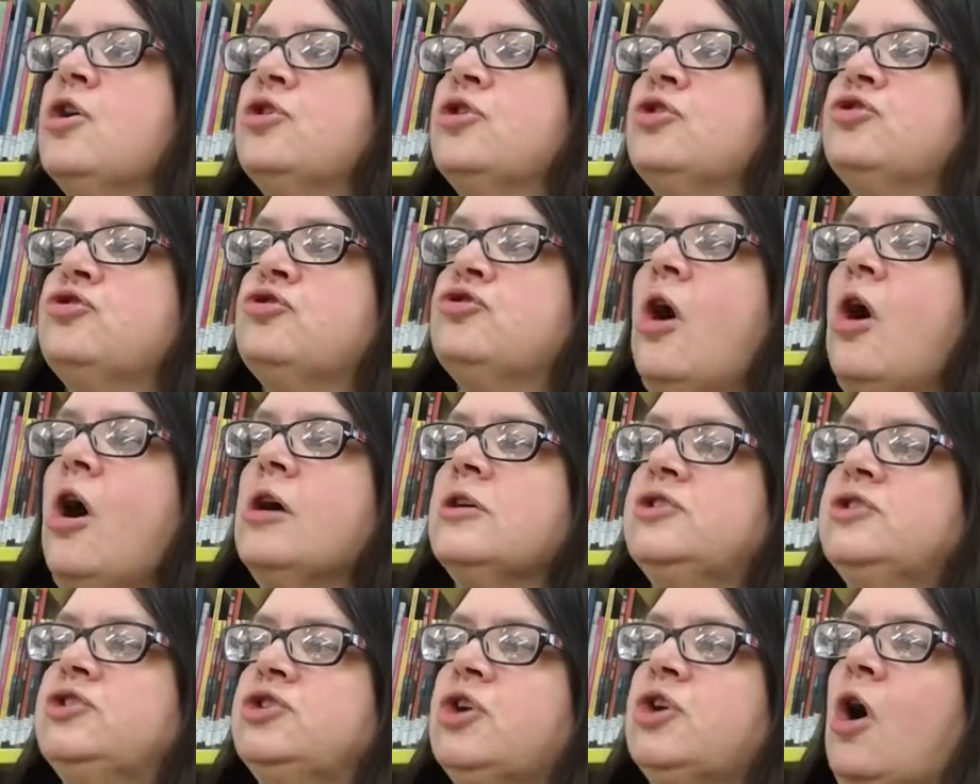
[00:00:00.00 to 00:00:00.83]

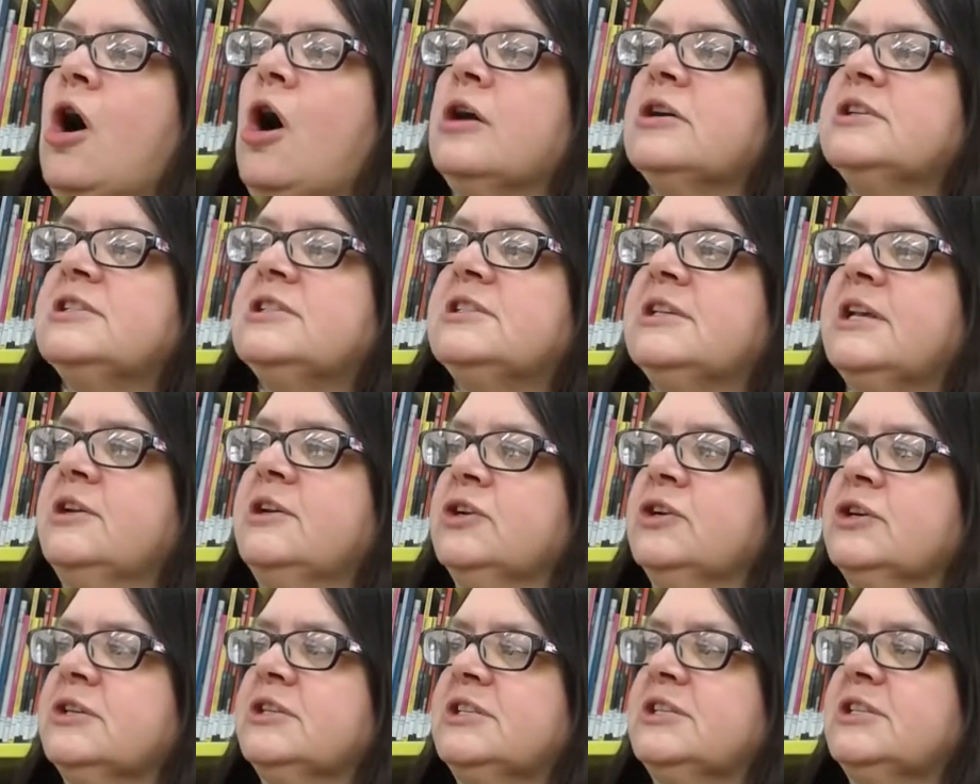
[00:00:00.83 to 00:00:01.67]
Croc docs and
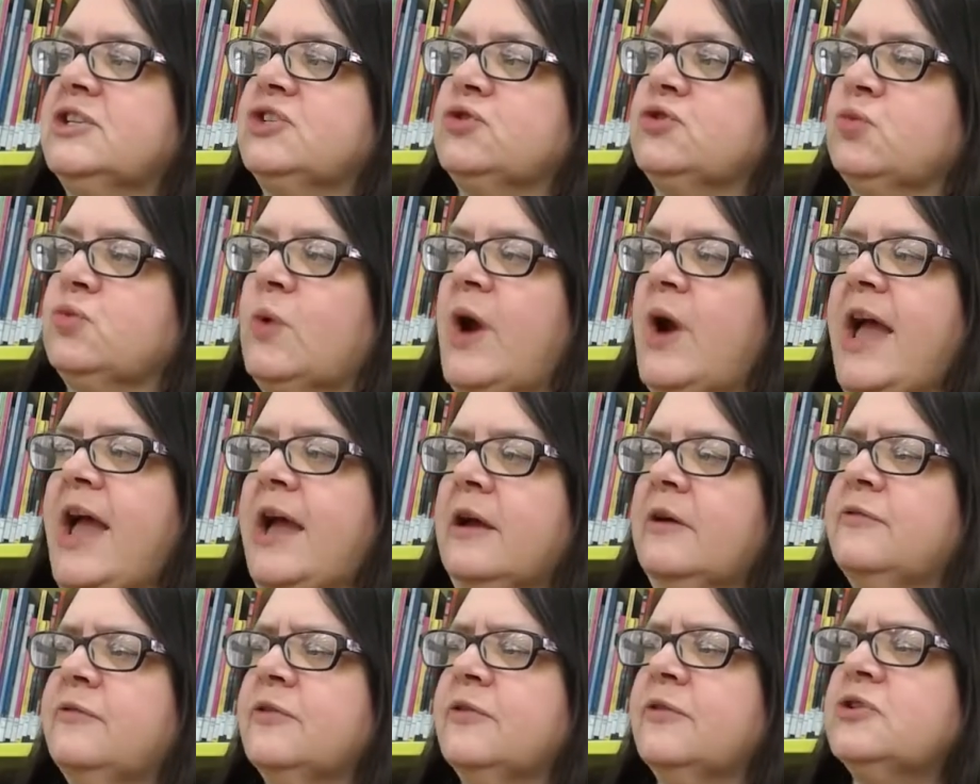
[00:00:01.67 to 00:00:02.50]
nurses
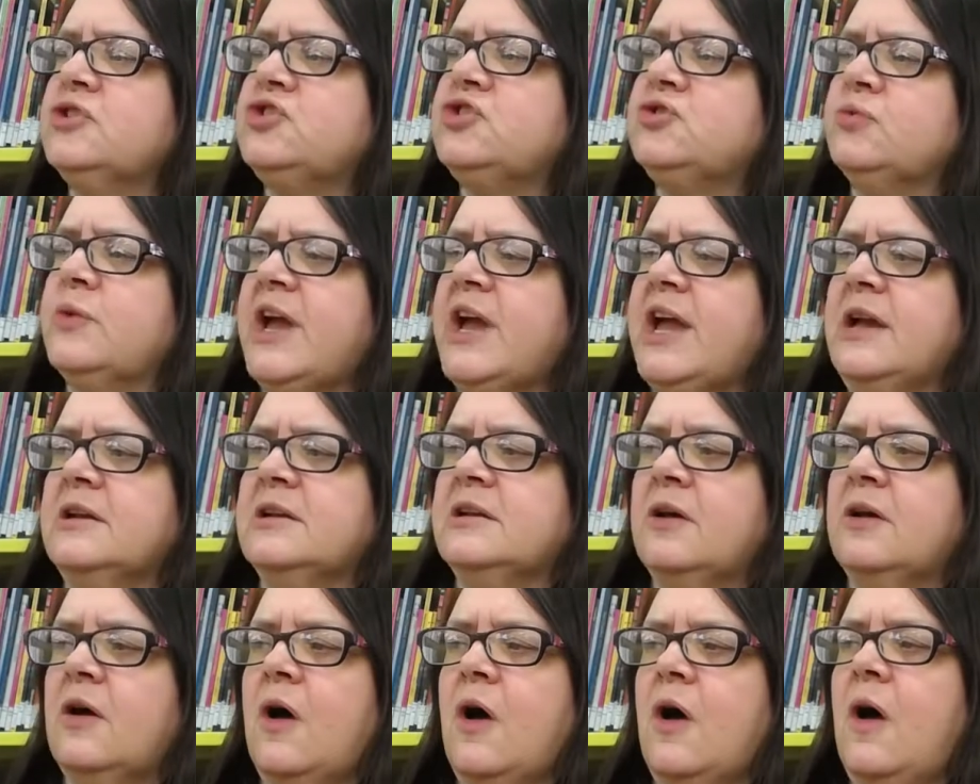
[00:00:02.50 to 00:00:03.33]
rank first
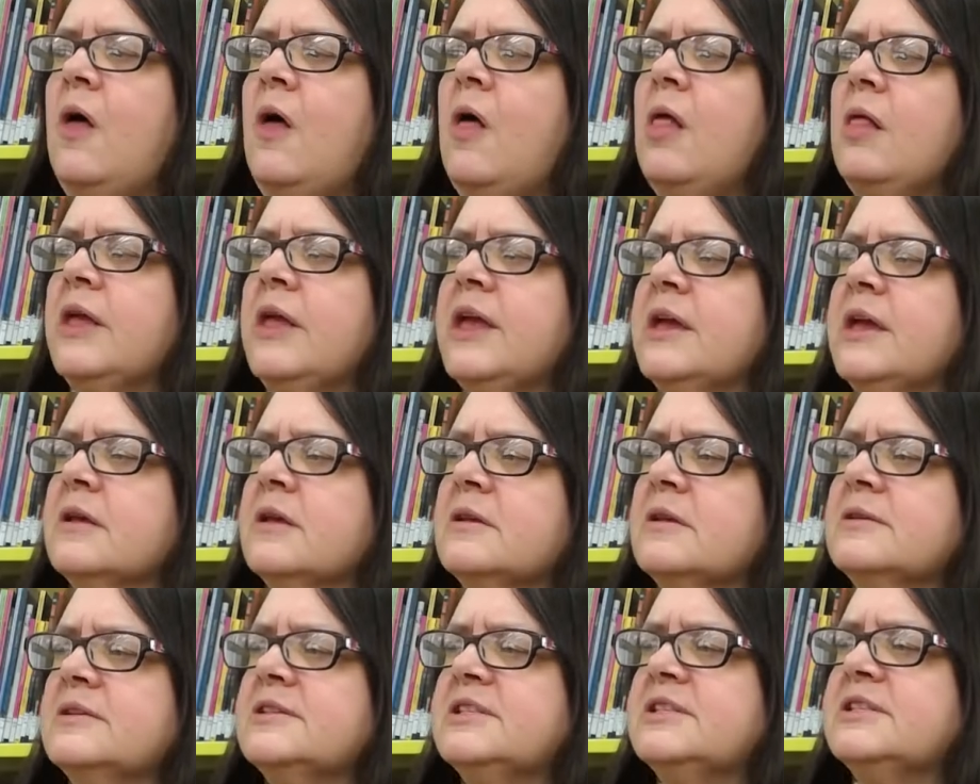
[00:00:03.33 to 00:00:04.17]
rate
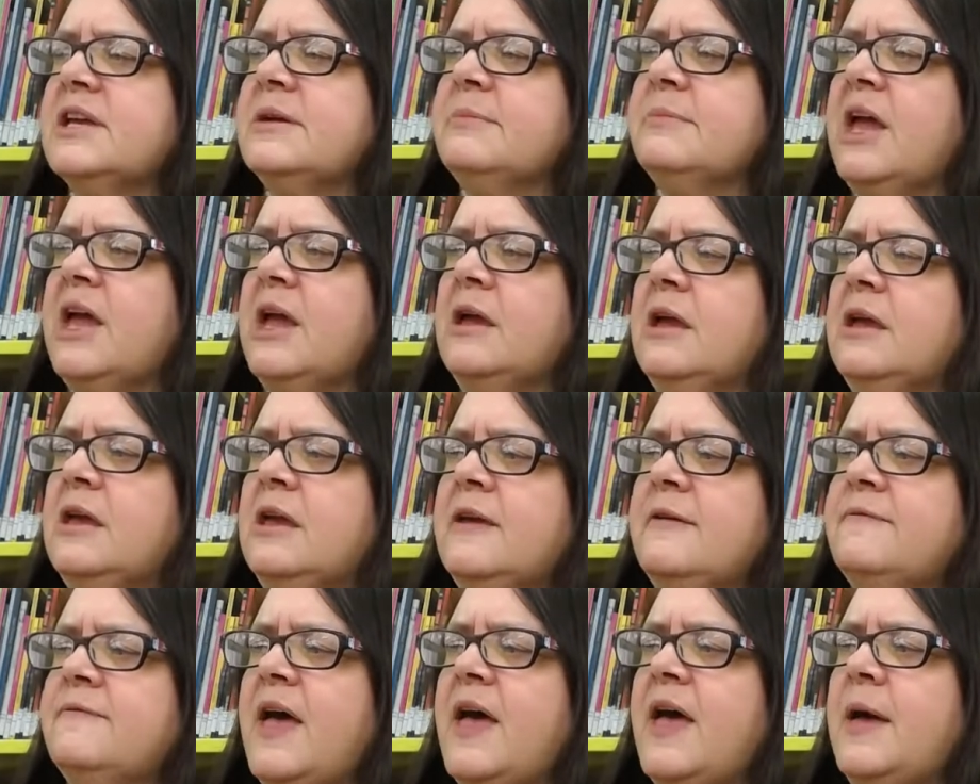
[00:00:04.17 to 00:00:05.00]
ills they make
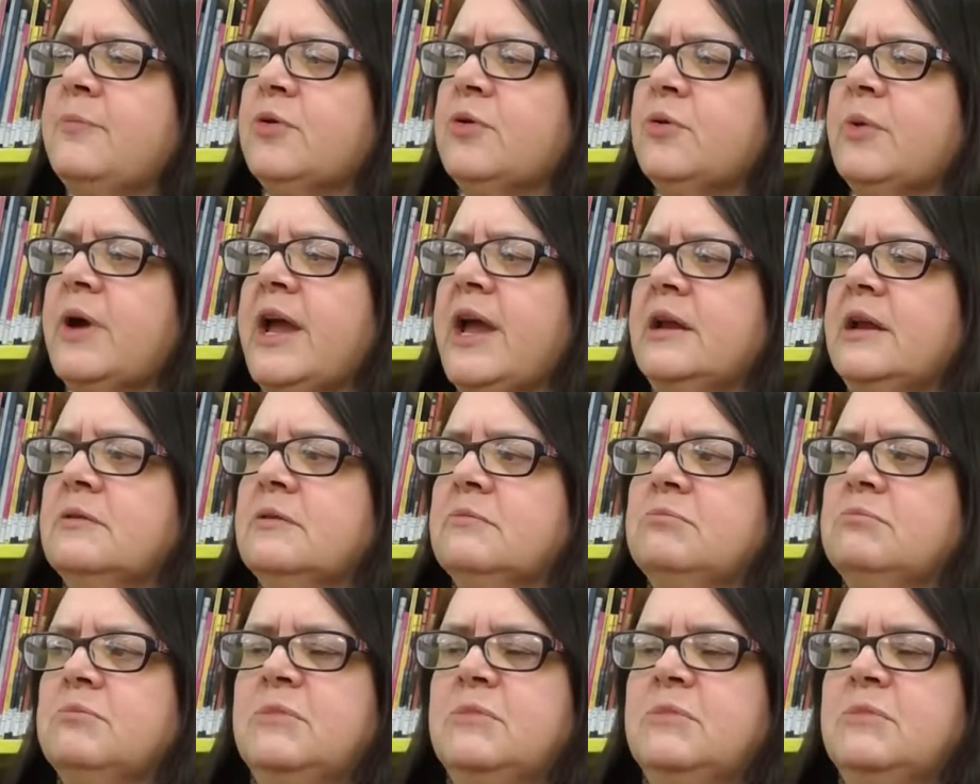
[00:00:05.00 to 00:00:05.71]
evaporate.